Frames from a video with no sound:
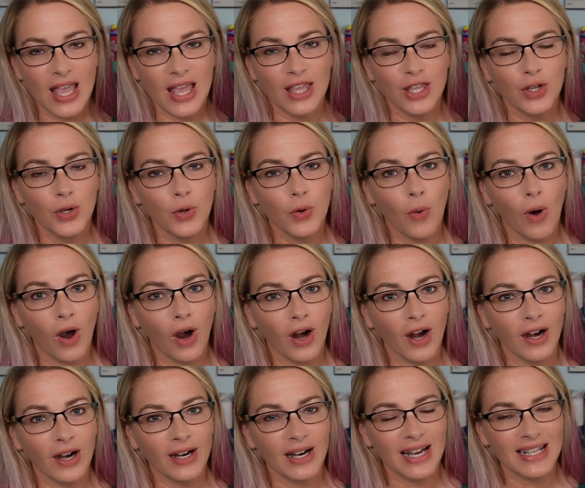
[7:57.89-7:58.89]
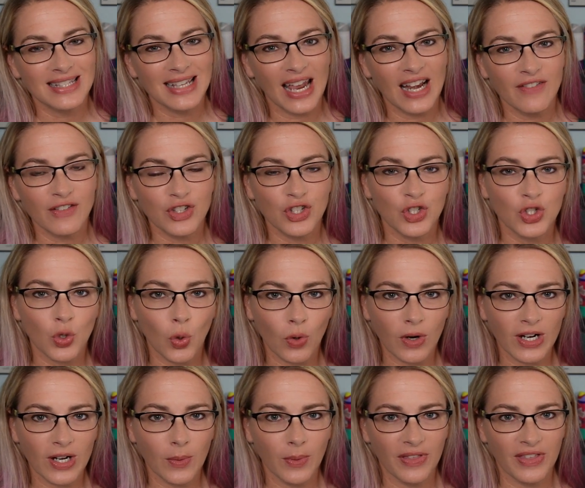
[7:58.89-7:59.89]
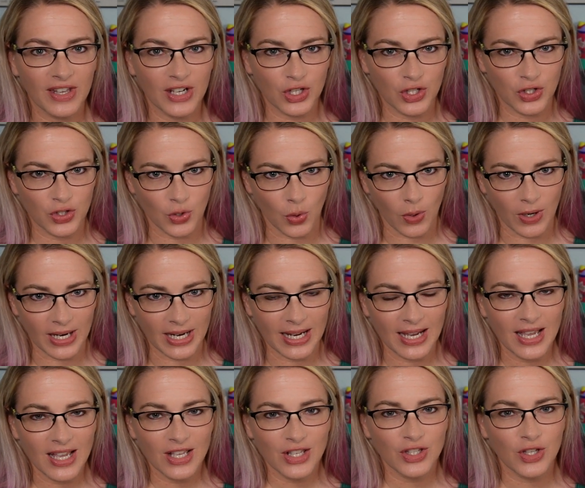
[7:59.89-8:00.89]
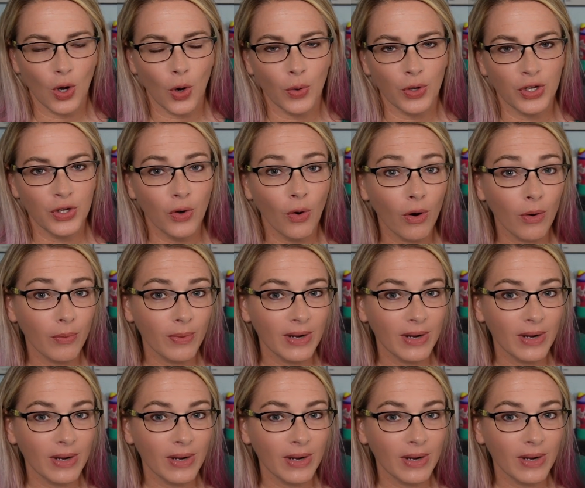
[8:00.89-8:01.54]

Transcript: You are, it's kind of a story within a story. So you're